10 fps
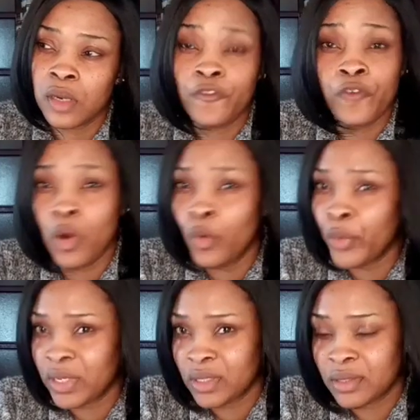4
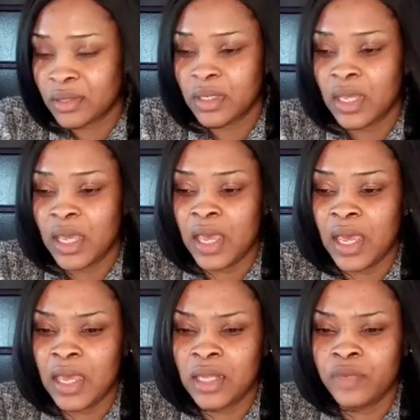weeks,
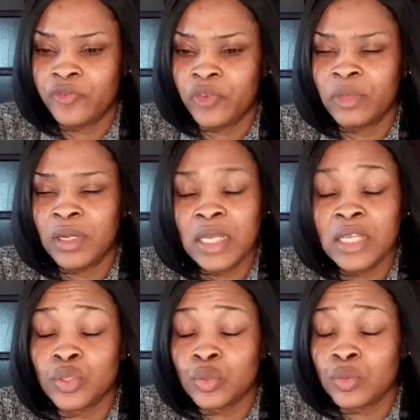and from the
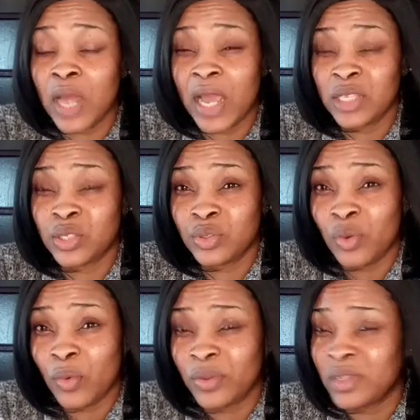little I
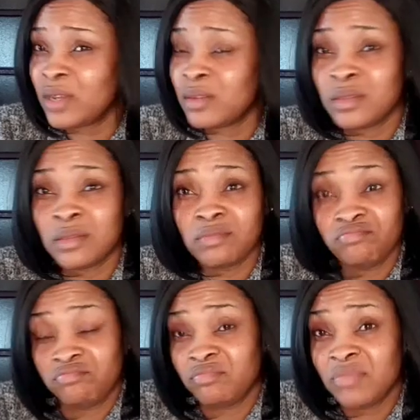saw,
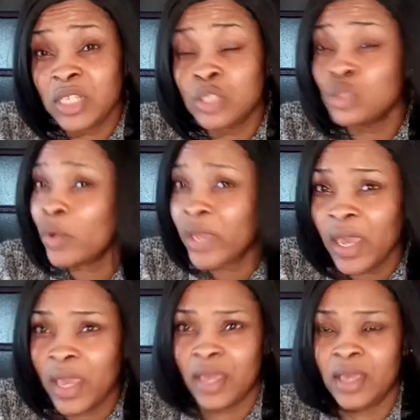it's
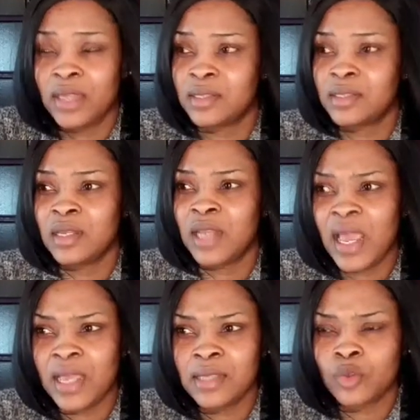okay. It's a
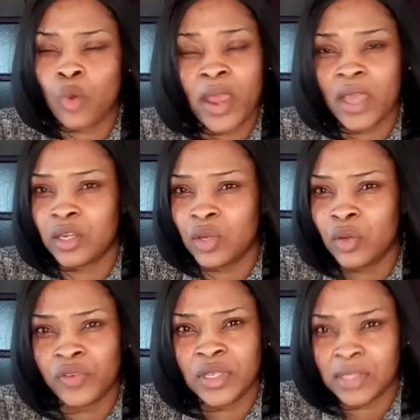nice, quiet,
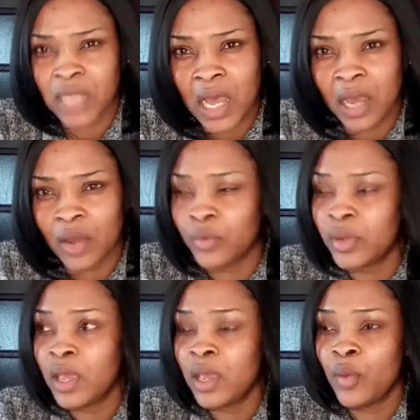lovely town,
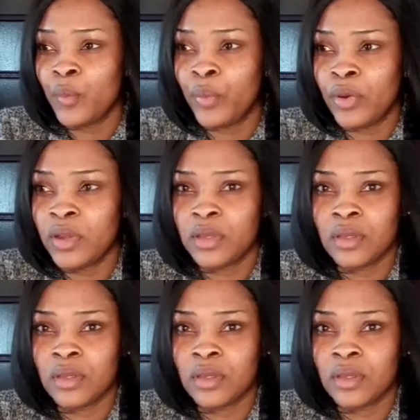but